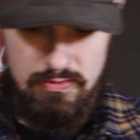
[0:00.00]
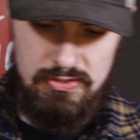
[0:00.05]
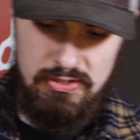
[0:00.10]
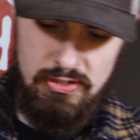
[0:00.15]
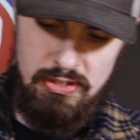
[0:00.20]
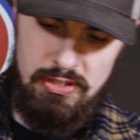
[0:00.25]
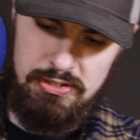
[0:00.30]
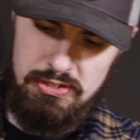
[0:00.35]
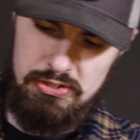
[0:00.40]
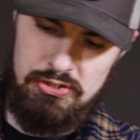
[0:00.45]
it's
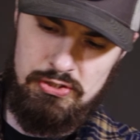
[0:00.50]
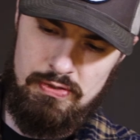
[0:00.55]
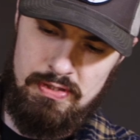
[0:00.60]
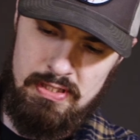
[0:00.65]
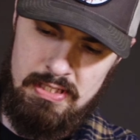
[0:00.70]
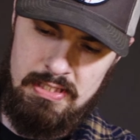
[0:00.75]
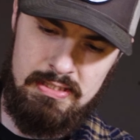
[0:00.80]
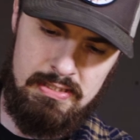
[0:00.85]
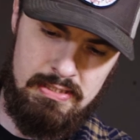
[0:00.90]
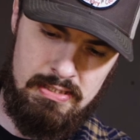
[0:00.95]
good to do
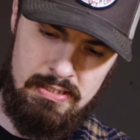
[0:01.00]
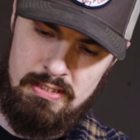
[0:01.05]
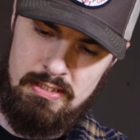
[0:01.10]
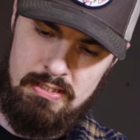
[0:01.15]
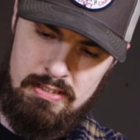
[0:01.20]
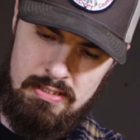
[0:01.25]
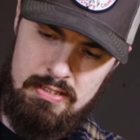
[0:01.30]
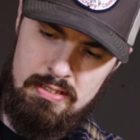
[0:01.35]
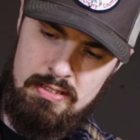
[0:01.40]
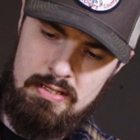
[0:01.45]
this
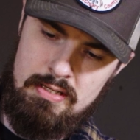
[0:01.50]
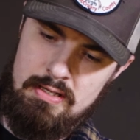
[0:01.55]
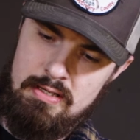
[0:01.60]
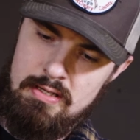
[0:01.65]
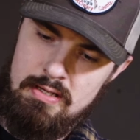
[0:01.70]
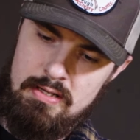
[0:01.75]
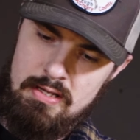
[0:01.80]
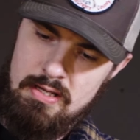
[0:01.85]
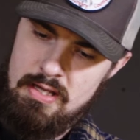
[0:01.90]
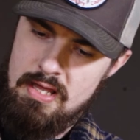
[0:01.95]

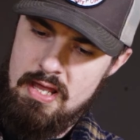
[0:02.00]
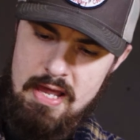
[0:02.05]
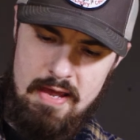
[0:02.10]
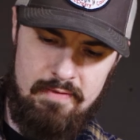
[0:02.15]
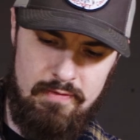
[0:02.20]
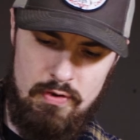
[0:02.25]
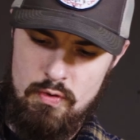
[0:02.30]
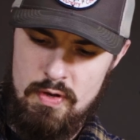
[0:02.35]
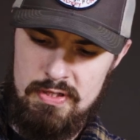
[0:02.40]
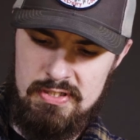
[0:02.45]

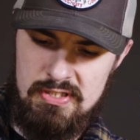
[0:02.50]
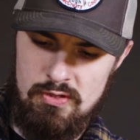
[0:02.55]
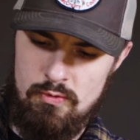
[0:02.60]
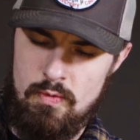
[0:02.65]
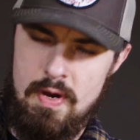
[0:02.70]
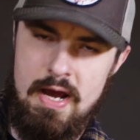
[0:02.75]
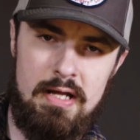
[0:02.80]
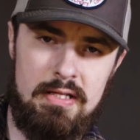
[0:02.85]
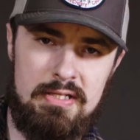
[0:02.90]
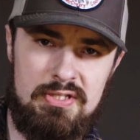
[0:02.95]
every once in a
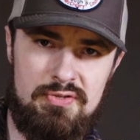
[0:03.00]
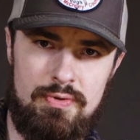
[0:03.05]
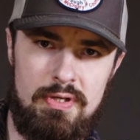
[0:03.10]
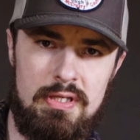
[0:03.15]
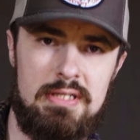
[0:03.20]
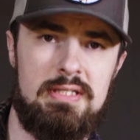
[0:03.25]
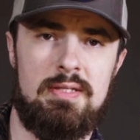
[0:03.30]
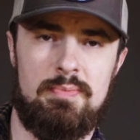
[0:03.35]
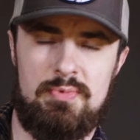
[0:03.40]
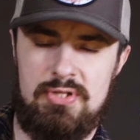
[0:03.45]
while. It's
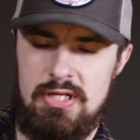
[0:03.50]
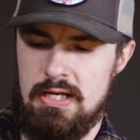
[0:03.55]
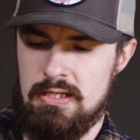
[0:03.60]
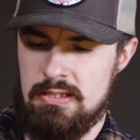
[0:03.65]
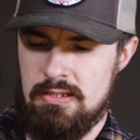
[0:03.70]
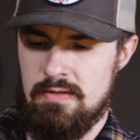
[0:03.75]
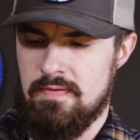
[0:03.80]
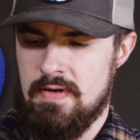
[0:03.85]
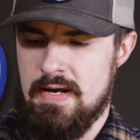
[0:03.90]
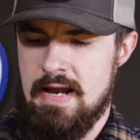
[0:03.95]
really
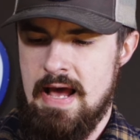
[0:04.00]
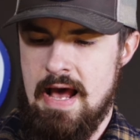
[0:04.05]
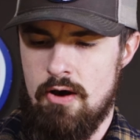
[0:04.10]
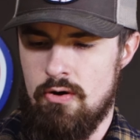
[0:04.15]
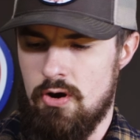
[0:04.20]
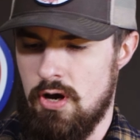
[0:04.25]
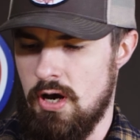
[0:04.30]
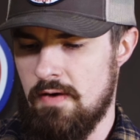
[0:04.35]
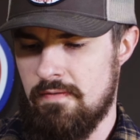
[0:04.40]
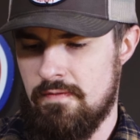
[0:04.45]
subjective on how
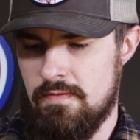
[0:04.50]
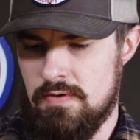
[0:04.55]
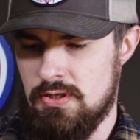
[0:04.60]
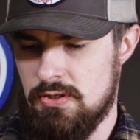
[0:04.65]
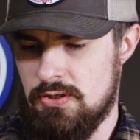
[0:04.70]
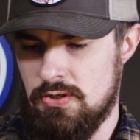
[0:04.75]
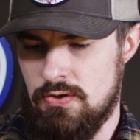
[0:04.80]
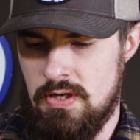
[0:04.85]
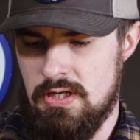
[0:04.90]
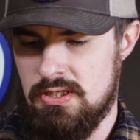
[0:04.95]
often you
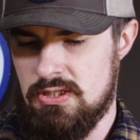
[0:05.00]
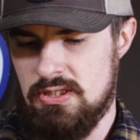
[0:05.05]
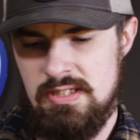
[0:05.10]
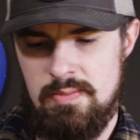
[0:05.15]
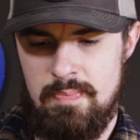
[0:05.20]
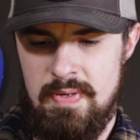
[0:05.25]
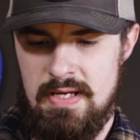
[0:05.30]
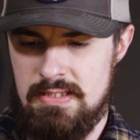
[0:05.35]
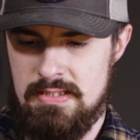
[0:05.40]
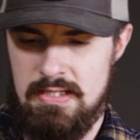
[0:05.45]
do it. Just
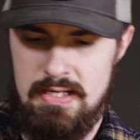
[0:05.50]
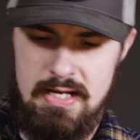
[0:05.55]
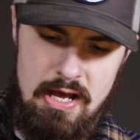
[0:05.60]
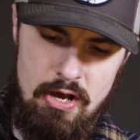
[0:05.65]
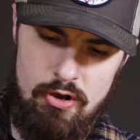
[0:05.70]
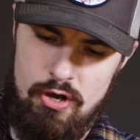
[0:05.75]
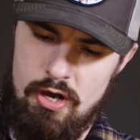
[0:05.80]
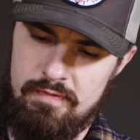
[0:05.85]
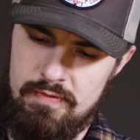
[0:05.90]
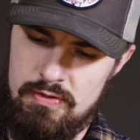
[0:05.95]
depends on how
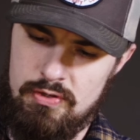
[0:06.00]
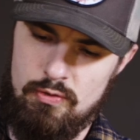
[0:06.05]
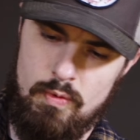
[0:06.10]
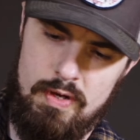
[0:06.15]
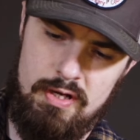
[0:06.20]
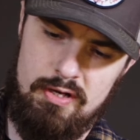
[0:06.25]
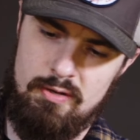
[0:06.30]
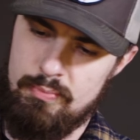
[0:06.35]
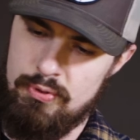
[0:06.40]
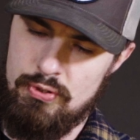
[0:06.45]
often you
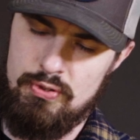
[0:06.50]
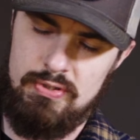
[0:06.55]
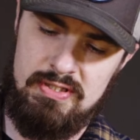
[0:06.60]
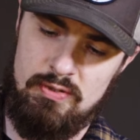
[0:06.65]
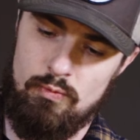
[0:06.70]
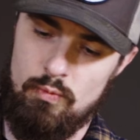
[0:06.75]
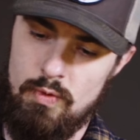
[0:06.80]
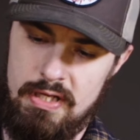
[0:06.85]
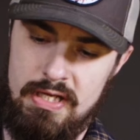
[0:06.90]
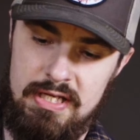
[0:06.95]
wear your boots
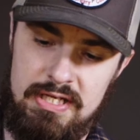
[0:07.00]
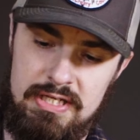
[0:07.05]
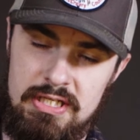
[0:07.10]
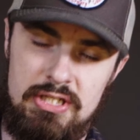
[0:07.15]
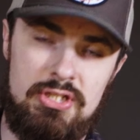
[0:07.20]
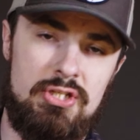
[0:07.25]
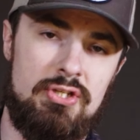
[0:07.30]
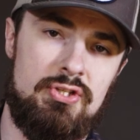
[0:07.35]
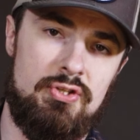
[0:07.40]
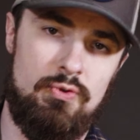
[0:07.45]
and what
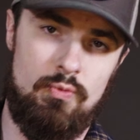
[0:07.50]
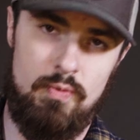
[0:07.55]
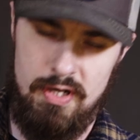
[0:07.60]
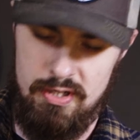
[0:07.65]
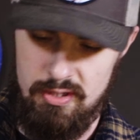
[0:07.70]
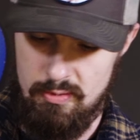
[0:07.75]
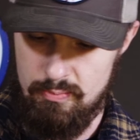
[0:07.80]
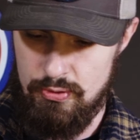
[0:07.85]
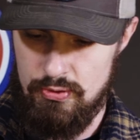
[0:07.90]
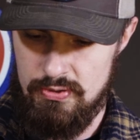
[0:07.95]
conditions you wear
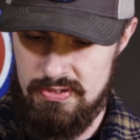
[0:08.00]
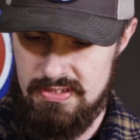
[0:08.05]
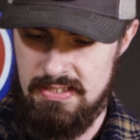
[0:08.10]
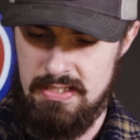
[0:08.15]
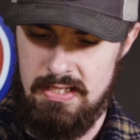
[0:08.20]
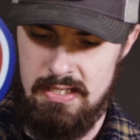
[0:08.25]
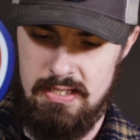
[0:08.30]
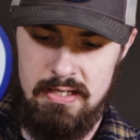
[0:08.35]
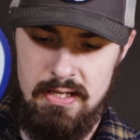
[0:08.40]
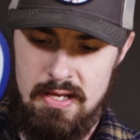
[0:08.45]
your boots
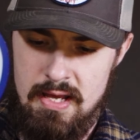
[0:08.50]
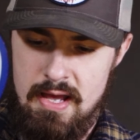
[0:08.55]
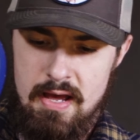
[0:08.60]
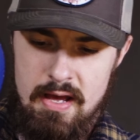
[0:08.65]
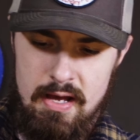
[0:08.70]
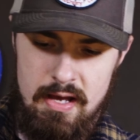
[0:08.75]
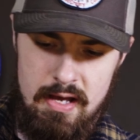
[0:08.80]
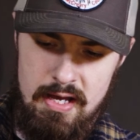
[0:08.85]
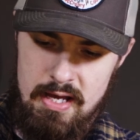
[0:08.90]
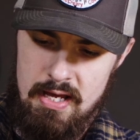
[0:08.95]
in.
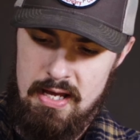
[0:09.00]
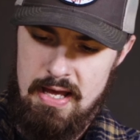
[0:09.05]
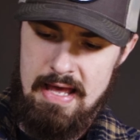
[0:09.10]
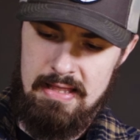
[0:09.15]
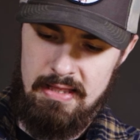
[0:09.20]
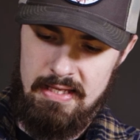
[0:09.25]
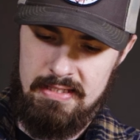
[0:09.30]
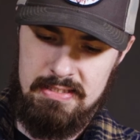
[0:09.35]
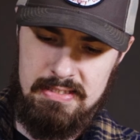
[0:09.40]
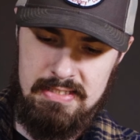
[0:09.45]
I
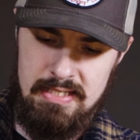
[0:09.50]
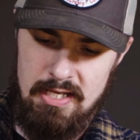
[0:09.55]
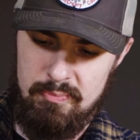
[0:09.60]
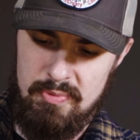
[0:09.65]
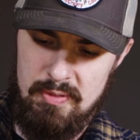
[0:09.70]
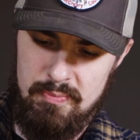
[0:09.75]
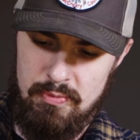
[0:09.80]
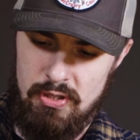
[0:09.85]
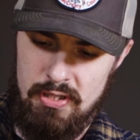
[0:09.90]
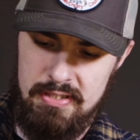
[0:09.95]
like to tell
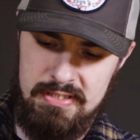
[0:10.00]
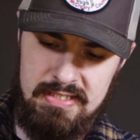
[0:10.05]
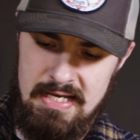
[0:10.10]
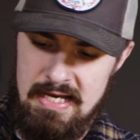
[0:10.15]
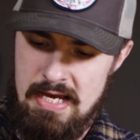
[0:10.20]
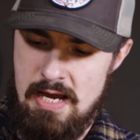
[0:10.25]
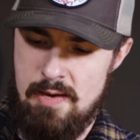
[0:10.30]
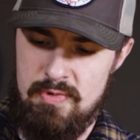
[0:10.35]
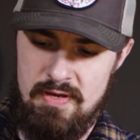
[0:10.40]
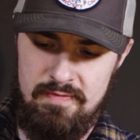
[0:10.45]
people all the
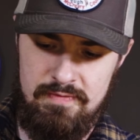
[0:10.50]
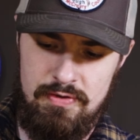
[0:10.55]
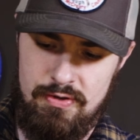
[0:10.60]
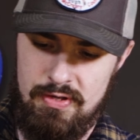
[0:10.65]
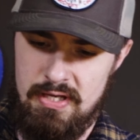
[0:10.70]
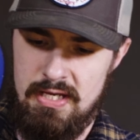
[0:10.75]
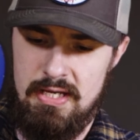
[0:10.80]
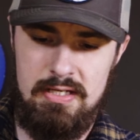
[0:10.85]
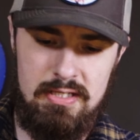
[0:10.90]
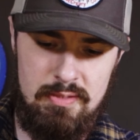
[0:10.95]
time, if you're
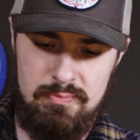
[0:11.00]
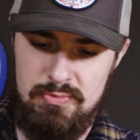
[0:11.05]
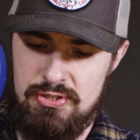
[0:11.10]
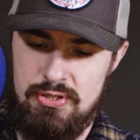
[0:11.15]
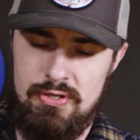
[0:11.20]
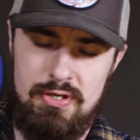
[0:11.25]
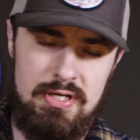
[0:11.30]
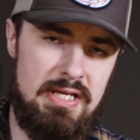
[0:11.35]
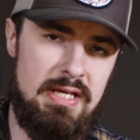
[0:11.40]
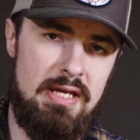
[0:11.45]
getting them
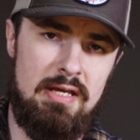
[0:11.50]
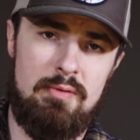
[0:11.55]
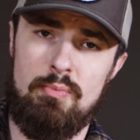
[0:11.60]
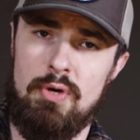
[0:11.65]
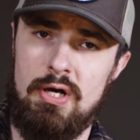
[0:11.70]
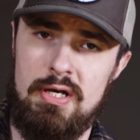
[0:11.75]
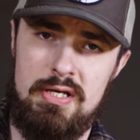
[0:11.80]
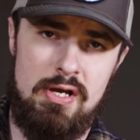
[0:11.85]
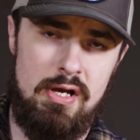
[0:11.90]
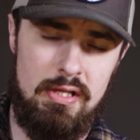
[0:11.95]
dirty and
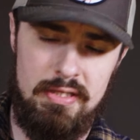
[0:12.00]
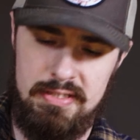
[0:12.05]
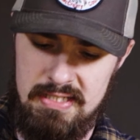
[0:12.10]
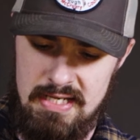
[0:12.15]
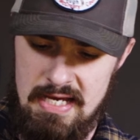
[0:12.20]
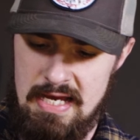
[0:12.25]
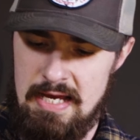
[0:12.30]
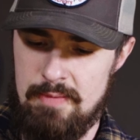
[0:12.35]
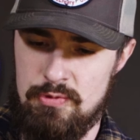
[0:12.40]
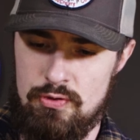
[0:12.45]
muddy all the
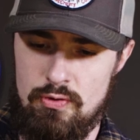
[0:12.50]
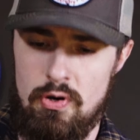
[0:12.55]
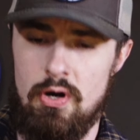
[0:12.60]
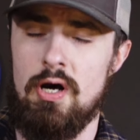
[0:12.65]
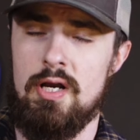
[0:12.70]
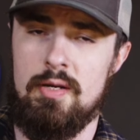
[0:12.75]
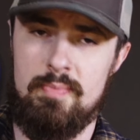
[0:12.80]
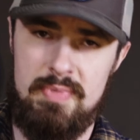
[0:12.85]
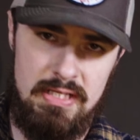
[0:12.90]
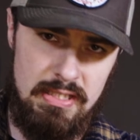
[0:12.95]
time, you
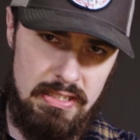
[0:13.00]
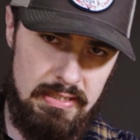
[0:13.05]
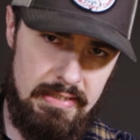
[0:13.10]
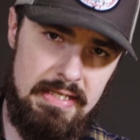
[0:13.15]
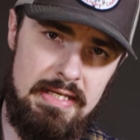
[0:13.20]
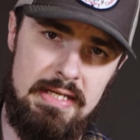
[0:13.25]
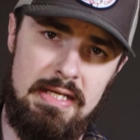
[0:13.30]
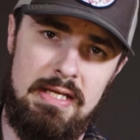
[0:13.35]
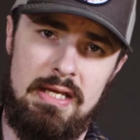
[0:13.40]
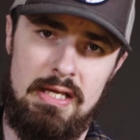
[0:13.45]
ought to be
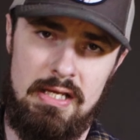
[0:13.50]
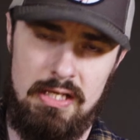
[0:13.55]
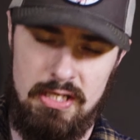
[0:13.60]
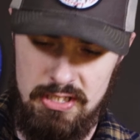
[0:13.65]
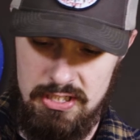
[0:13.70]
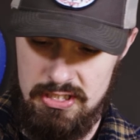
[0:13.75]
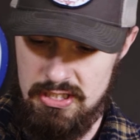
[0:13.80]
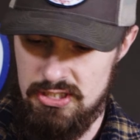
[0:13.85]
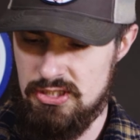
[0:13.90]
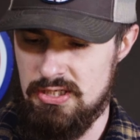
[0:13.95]
cleaning and
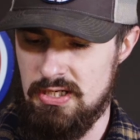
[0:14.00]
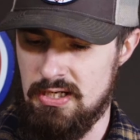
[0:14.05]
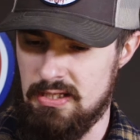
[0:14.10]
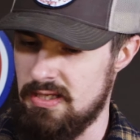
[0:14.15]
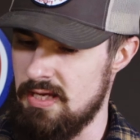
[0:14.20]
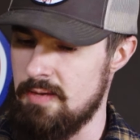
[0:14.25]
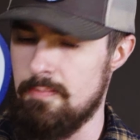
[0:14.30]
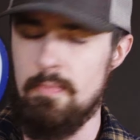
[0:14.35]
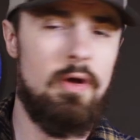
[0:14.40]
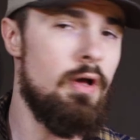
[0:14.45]
conditioning
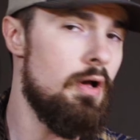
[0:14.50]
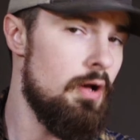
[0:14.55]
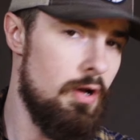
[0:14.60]
them